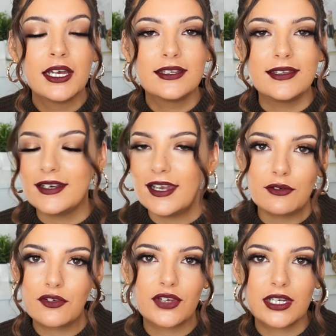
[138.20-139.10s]
then
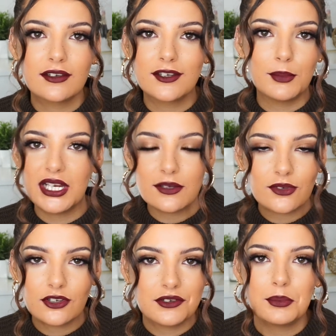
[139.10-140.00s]
everything, your makeup's
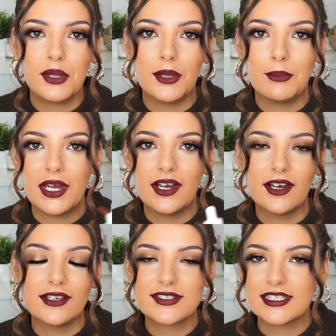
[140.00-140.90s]
going to apply
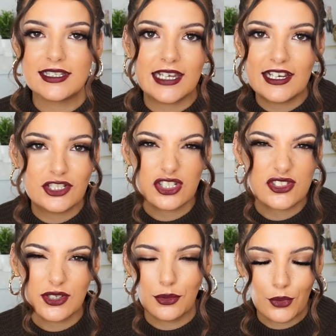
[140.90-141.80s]
better, skincare is
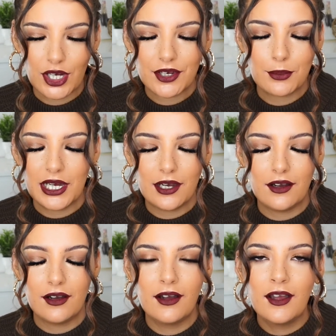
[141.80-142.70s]
just going to work
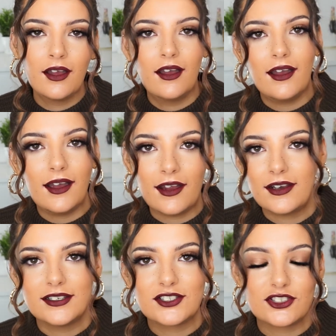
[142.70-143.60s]
better,
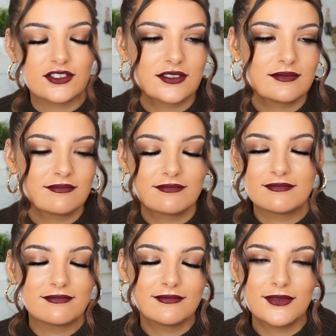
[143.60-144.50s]
and it's just
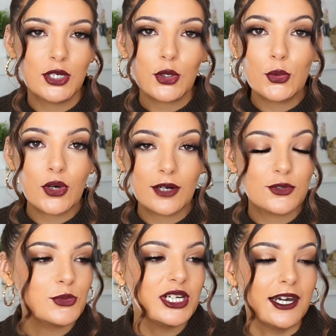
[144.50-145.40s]
an
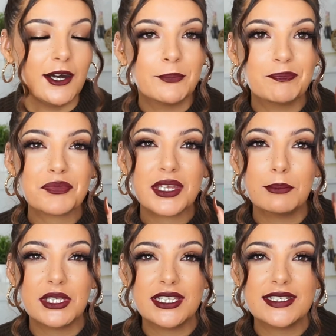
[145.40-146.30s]
all-round winner.
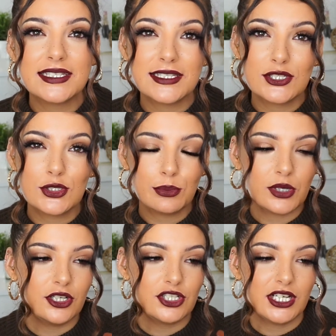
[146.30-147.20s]
But this is super
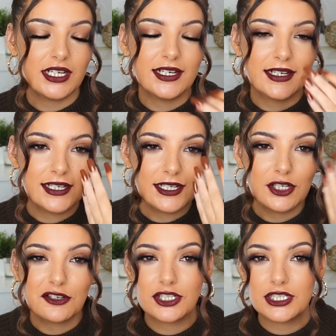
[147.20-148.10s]
hydrating. It
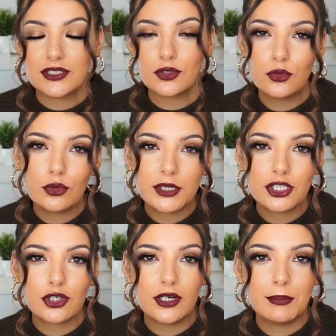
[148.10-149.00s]
nourishes all my
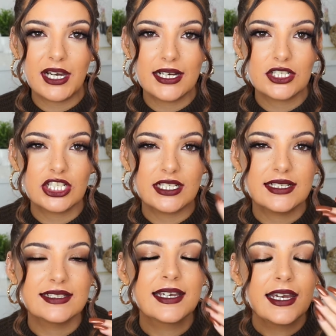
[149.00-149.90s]
dry
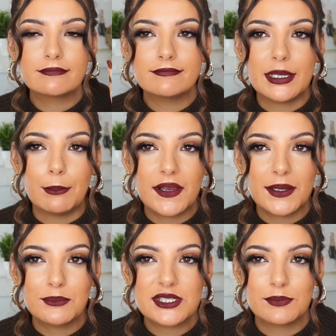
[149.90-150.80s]
patches, it
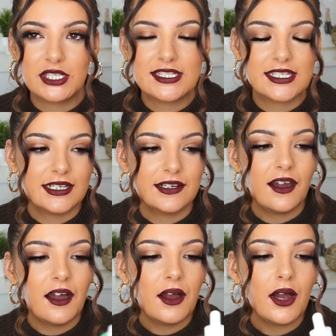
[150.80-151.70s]
plumps my skin
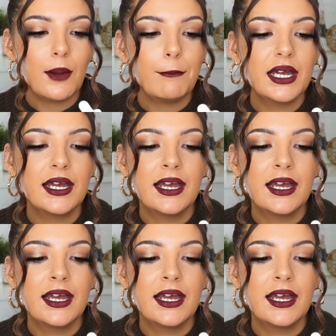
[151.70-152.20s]
up,